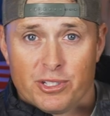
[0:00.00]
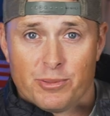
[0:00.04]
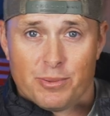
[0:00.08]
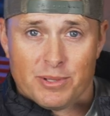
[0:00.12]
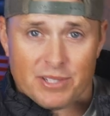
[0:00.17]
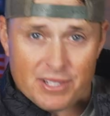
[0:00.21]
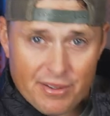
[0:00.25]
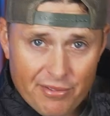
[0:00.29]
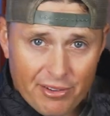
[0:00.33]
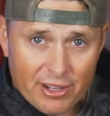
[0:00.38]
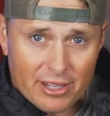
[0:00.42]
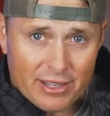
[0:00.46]

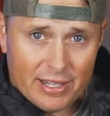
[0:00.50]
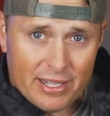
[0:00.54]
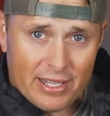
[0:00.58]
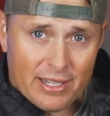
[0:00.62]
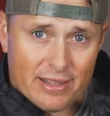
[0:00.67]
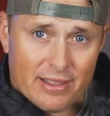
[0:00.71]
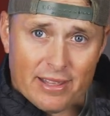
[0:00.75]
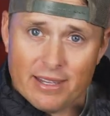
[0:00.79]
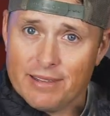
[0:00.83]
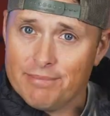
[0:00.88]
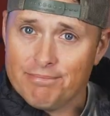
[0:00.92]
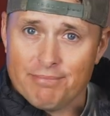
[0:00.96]
specifically
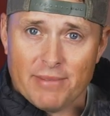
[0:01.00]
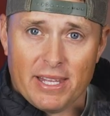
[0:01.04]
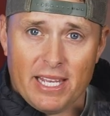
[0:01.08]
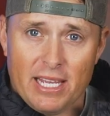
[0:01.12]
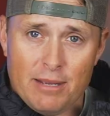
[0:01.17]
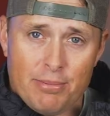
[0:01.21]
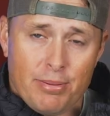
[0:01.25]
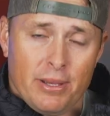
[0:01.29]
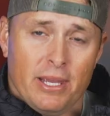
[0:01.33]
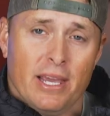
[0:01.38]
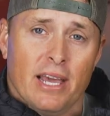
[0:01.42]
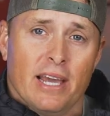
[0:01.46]
the
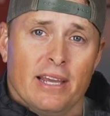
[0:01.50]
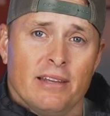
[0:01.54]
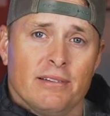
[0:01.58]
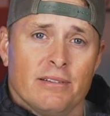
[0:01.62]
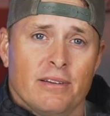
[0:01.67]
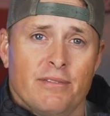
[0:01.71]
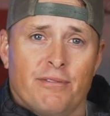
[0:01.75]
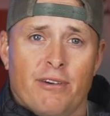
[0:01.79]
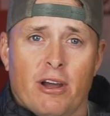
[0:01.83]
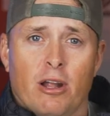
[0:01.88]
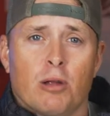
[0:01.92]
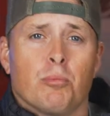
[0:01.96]
EPA,
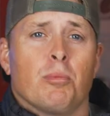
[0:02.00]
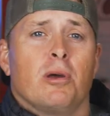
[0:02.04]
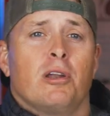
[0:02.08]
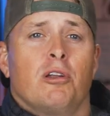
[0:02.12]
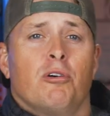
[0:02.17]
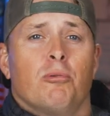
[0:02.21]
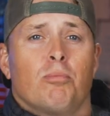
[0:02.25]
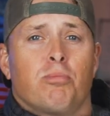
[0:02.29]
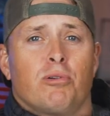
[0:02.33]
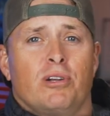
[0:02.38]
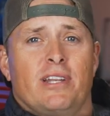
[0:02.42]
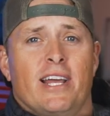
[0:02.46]

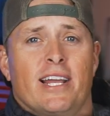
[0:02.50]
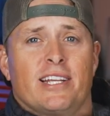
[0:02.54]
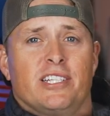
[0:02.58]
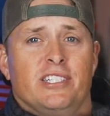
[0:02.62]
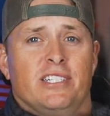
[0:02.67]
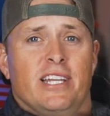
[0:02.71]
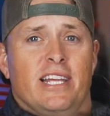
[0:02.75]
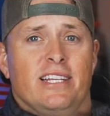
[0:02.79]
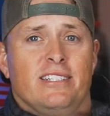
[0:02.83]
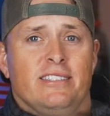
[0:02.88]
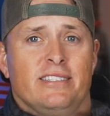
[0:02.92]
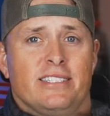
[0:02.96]
Environmental
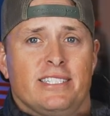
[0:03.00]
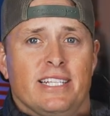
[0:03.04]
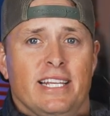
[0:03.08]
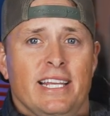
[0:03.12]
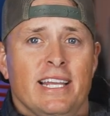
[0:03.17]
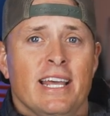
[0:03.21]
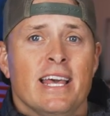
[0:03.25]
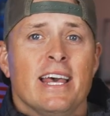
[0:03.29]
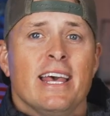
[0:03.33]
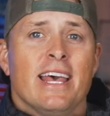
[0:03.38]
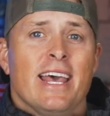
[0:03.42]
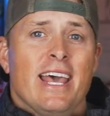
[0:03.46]
Protection Agency,
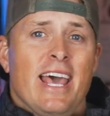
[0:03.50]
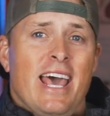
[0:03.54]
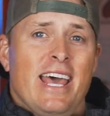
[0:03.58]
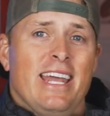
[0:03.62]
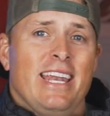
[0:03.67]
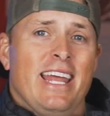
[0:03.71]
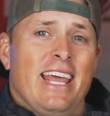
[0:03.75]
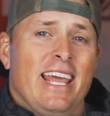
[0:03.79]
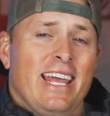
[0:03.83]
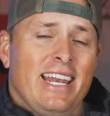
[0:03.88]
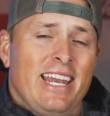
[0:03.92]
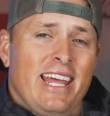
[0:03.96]

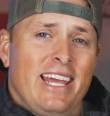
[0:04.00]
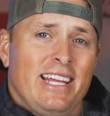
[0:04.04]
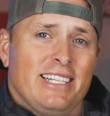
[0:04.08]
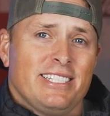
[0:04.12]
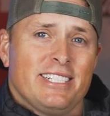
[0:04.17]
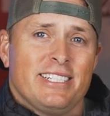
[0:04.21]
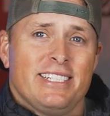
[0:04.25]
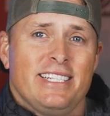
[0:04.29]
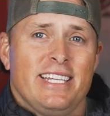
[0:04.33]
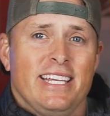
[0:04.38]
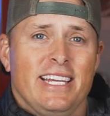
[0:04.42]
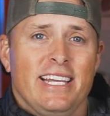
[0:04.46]
and
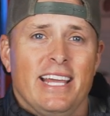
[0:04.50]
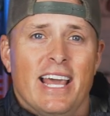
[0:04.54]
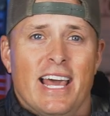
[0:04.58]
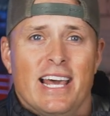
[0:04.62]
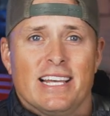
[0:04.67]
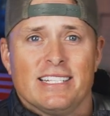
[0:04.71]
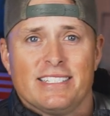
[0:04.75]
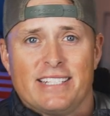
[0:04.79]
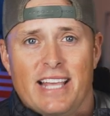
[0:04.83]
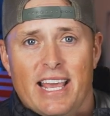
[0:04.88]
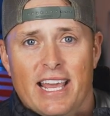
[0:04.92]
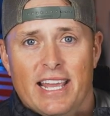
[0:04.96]

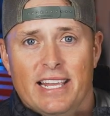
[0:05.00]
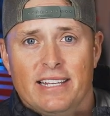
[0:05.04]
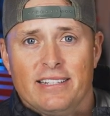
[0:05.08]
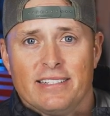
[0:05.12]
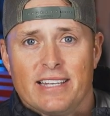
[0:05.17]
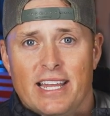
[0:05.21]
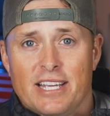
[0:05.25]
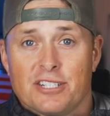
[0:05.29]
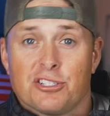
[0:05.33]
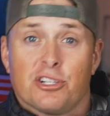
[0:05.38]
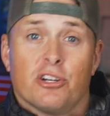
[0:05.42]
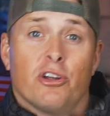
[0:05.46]
NHTSA,
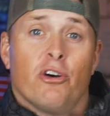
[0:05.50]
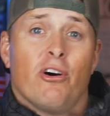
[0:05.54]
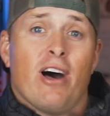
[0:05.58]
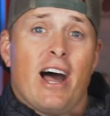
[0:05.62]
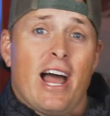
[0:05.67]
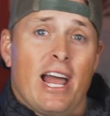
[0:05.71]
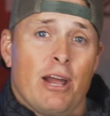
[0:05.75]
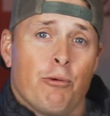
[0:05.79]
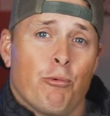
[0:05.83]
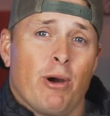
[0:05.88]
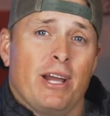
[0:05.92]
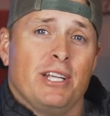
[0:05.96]
National
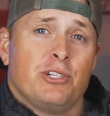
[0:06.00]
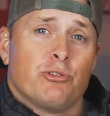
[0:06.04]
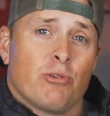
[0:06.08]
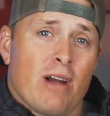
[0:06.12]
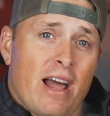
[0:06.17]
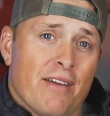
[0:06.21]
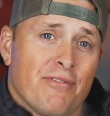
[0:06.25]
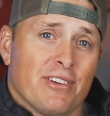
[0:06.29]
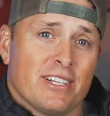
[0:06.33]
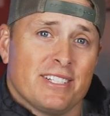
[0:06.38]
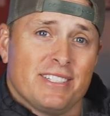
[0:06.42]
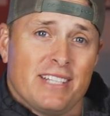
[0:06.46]
Highway
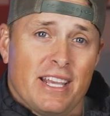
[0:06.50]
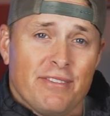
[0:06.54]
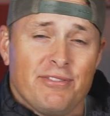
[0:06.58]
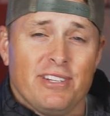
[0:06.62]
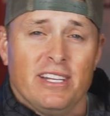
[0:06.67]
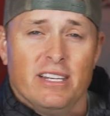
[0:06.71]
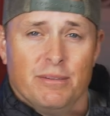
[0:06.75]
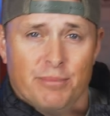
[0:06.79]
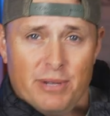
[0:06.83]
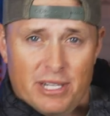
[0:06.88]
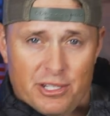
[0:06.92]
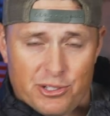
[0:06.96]
Traffic Safety
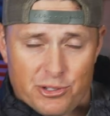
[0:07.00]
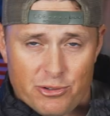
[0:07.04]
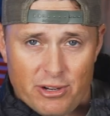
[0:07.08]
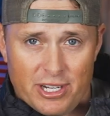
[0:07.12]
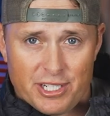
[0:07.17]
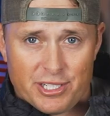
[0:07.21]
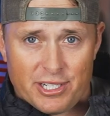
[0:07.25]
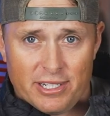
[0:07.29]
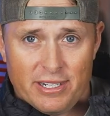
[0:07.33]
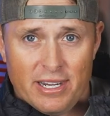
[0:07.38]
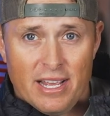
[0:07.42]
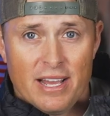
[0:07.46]

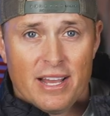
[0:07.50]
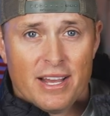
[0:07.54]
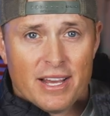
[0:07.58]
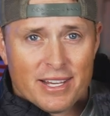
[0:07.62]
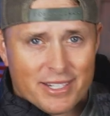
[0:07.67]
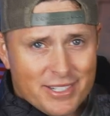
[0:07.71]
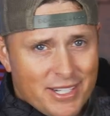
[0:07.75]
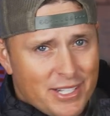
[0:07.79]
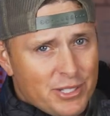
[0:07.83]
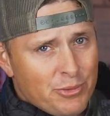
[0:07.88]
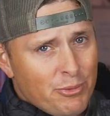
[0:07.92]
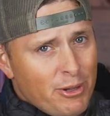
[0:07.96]
Administration,
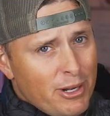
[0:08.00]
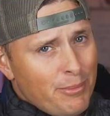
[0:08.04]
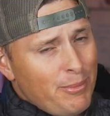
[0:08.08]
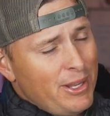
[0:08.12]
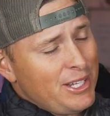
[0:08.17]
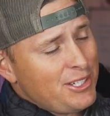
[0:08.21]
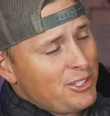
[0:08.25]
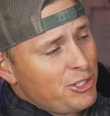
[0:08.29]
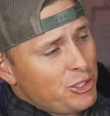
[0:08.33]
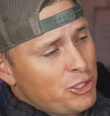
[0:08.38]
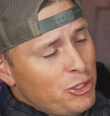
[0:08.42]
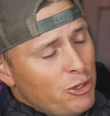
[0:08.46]
just want to
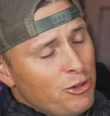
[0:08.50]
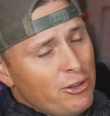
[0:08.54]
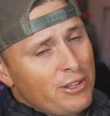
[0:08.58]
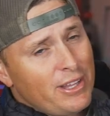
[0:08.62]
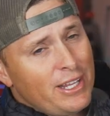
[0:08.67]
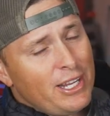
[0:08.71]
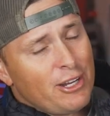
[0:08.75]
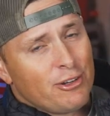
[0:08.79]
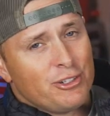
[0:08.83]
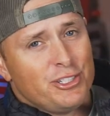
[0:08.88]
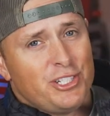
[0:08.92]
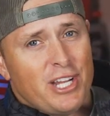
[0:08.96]
make sure
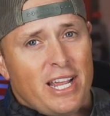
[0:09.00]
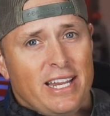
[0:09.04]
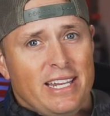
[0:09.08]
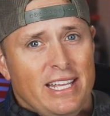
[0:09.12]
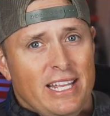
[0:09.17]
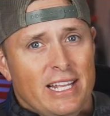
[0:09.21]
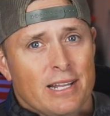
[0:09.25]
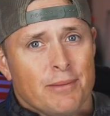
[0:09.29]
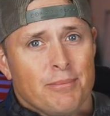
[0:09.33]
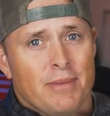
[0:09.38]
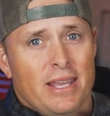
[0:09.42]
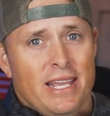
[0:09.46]
that your
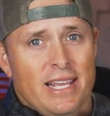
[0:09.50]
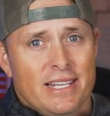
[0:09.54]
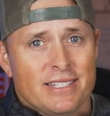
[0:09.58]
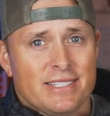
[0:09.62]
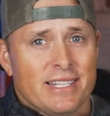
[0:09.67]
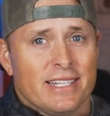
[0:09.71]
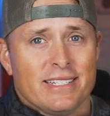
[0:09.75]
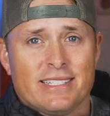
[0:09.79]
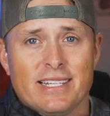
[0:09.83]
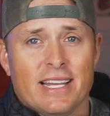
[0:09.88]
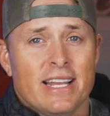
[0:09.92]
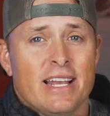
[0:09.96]
JDM
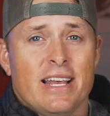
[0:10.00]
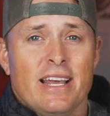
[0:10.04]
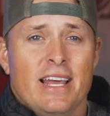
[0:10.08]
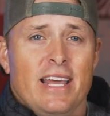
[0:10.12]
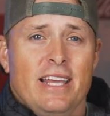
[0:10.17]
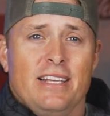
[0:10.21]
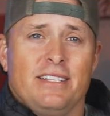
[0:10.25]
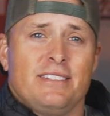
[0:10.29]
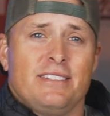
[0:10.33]
isn't a